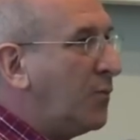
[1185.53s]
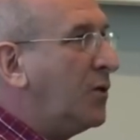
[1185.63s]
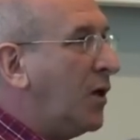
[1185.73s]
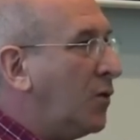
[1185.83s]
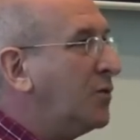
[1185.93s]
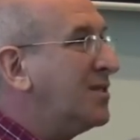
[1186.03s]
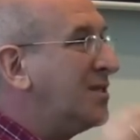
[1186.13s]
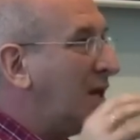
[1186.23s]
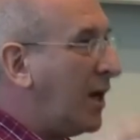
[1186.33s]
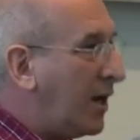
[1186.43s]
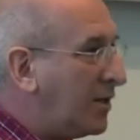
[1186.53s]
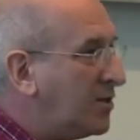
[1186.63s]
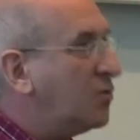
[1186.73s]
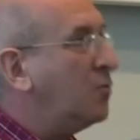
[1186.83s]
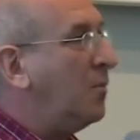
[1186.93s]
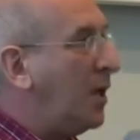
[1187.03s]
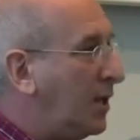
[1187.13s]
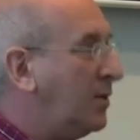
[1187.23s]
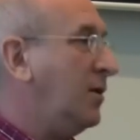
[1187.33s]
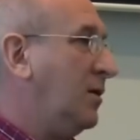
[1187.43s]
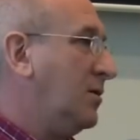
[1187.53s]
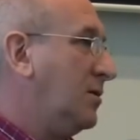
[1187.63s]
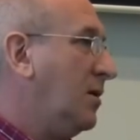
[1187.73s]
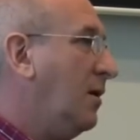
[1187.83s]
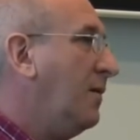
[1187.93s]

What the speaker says: but now designs to make things.